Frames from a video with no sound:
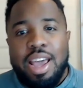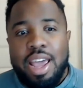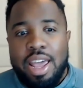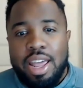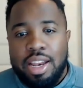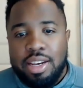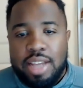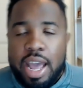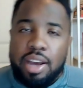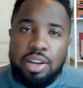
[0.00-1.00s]
And
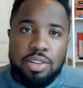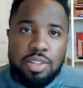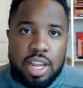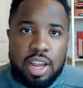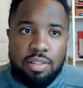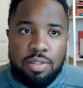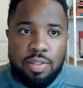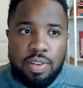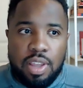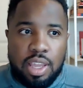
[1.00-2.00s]
that goes down
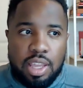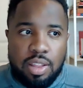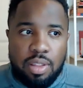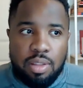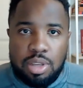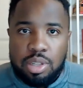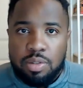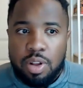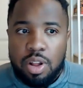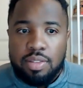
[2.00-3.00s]
in the midst
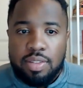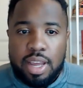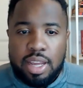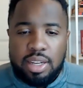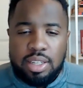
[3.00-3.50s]
of all of that.